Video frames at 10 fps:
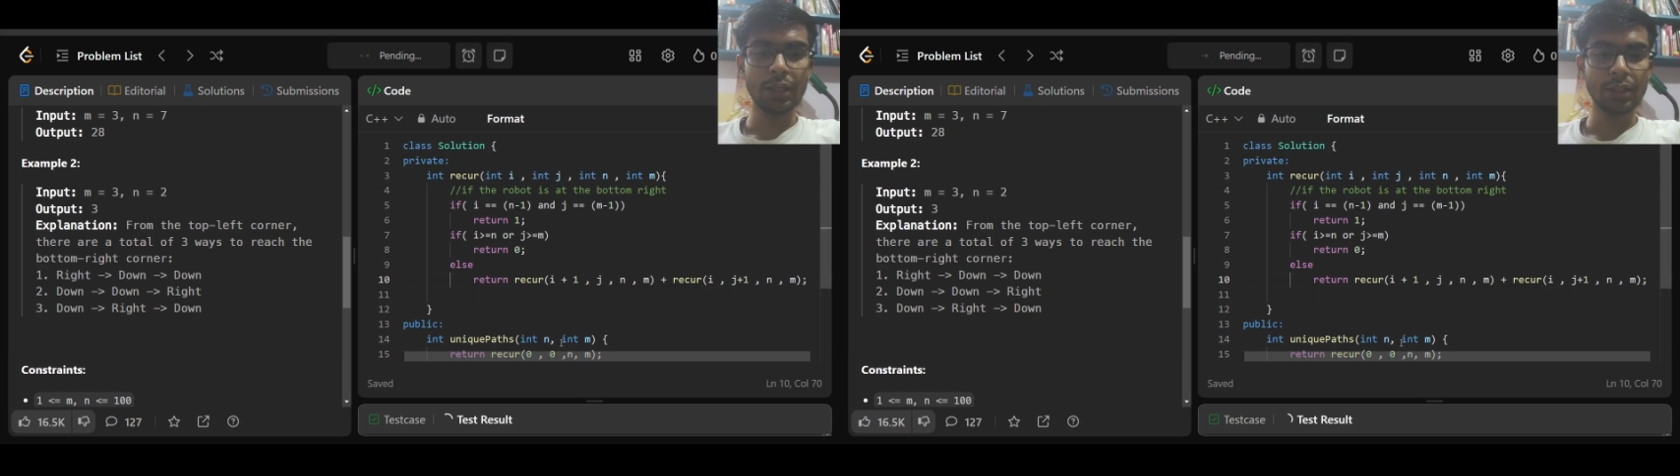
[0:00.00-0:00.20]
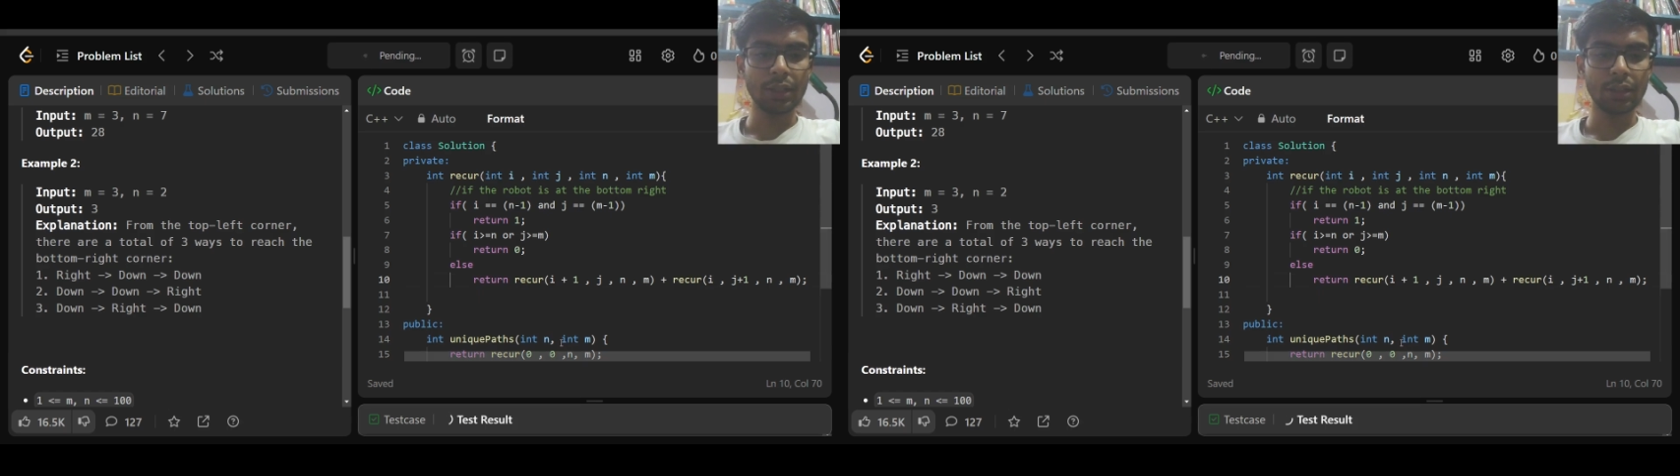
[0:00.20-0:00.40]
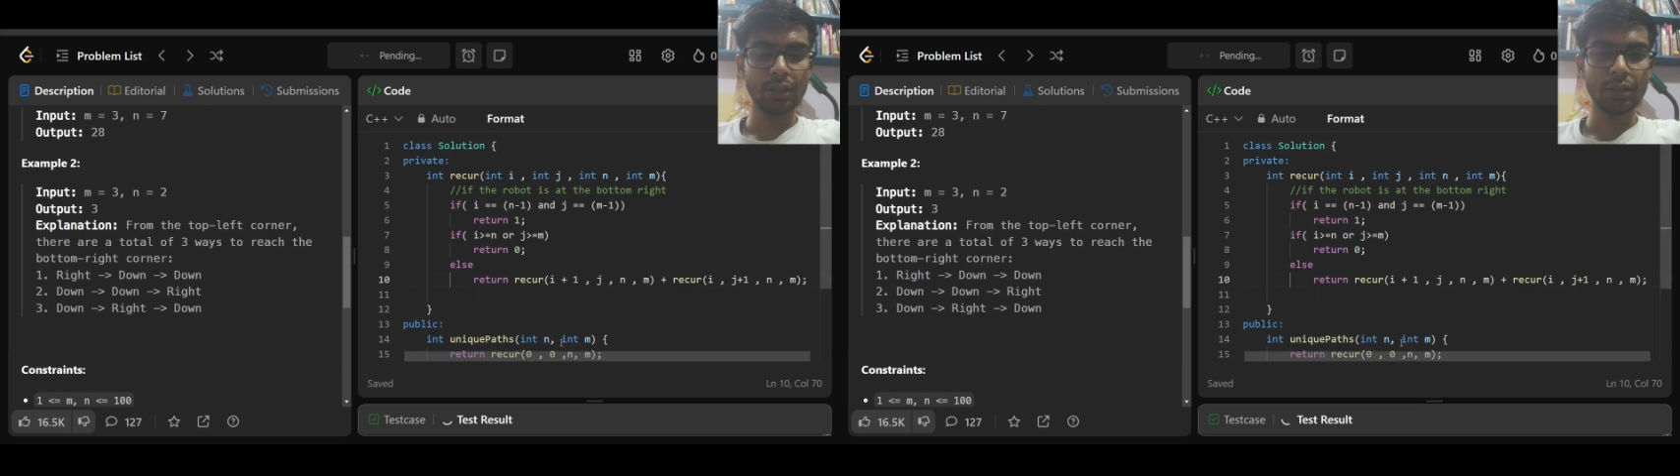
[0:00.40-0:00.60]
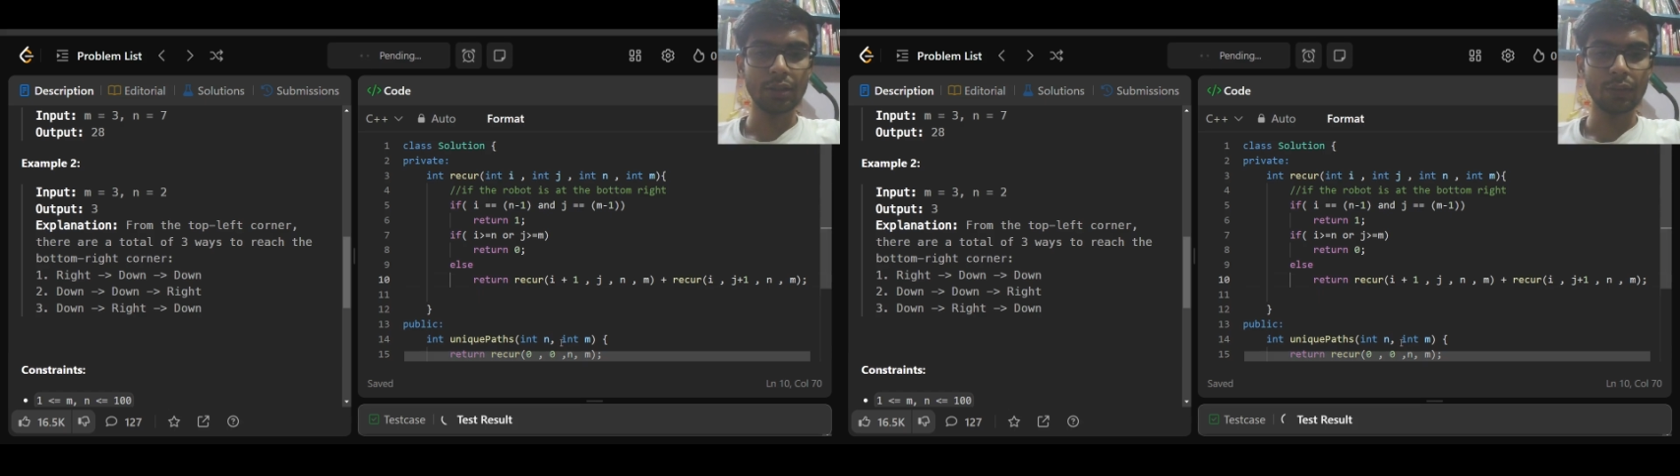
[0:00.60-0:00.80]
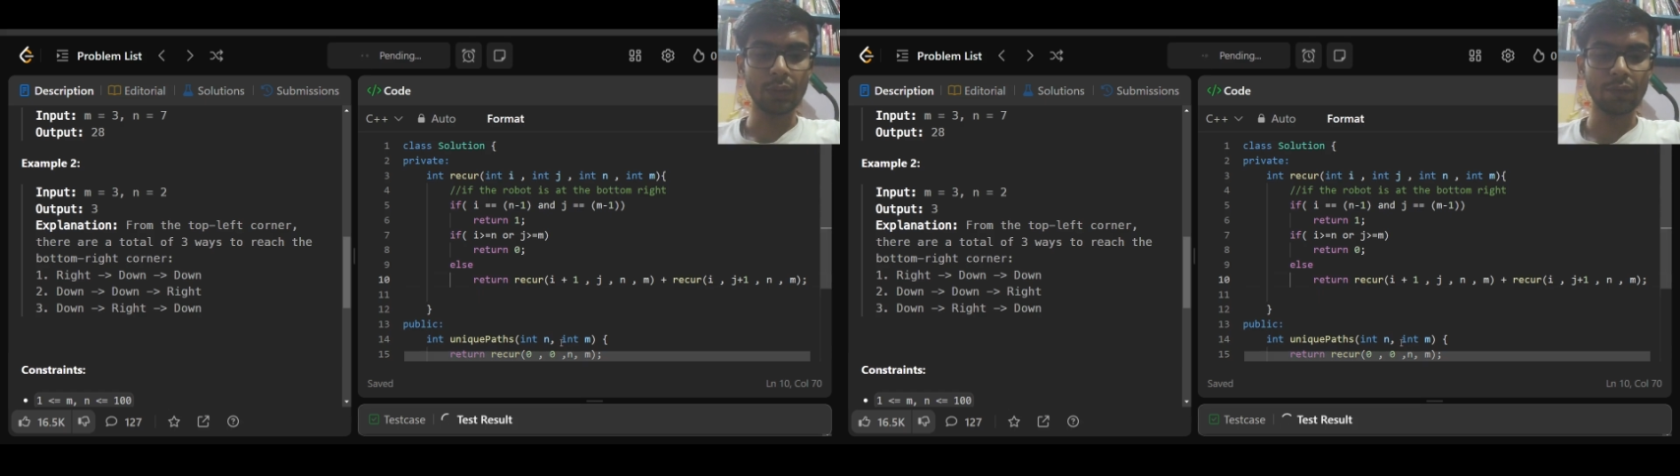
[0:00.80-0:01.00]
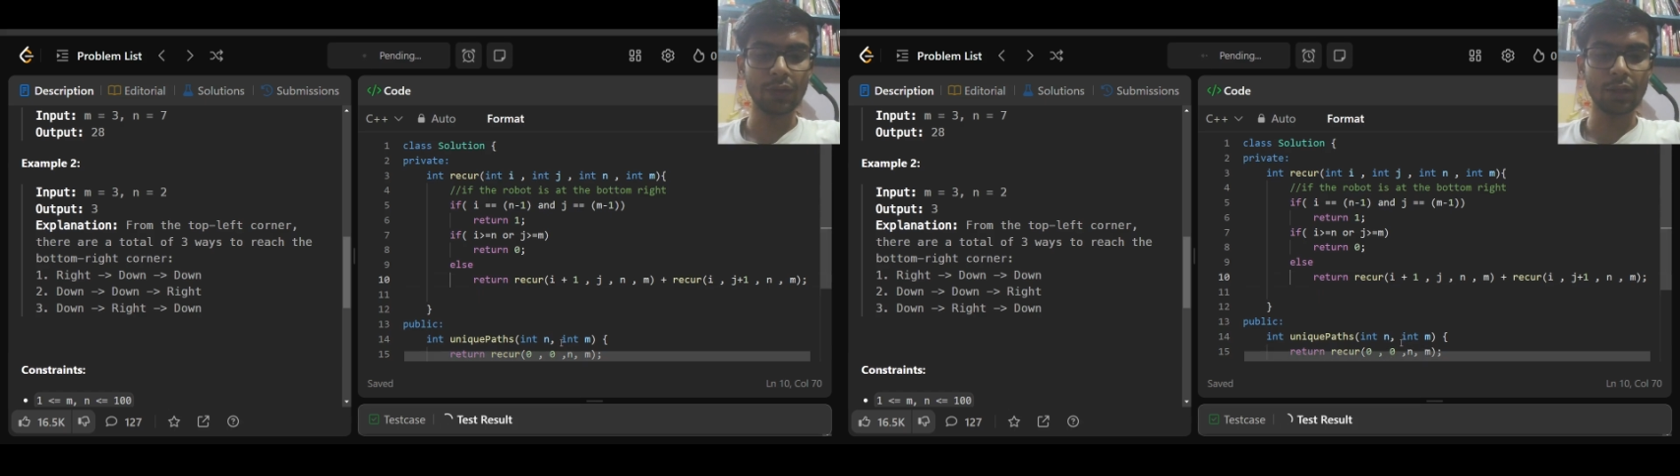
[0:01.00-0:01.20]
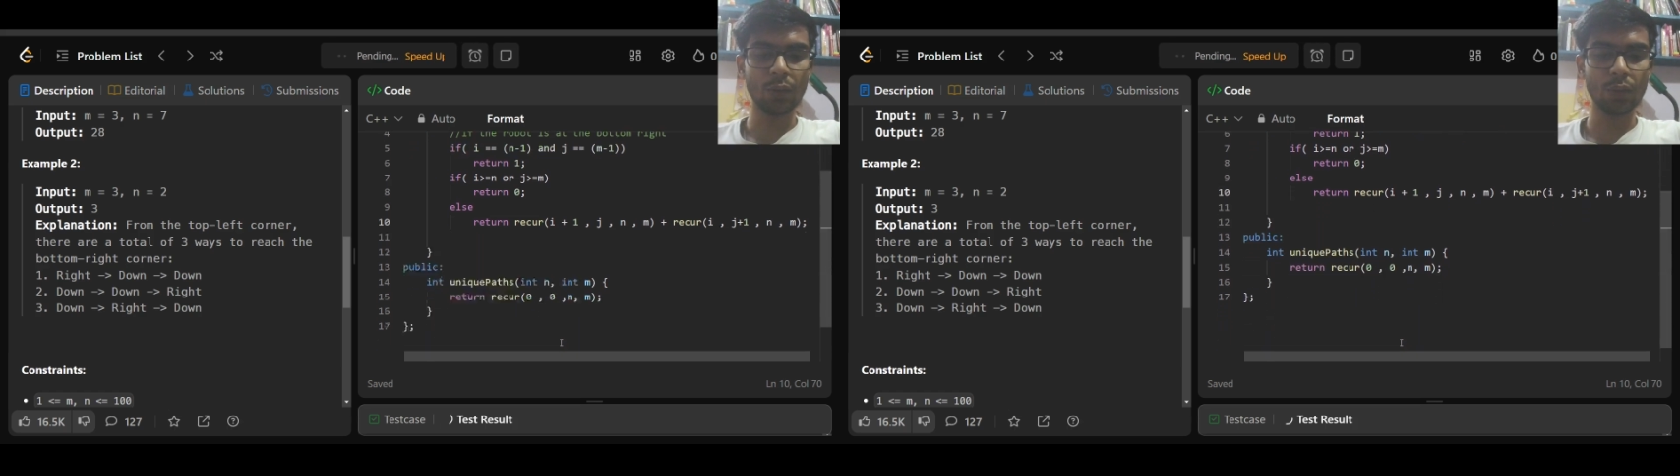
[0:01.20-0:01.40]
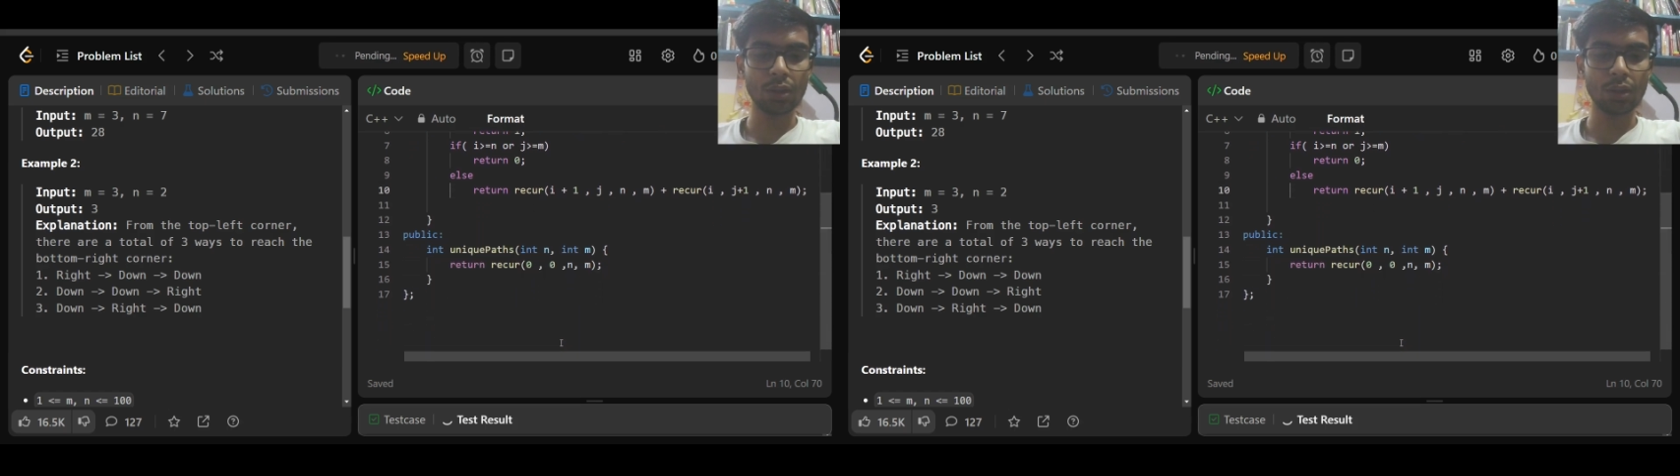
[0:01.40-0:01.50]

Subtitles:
then we'll figure out.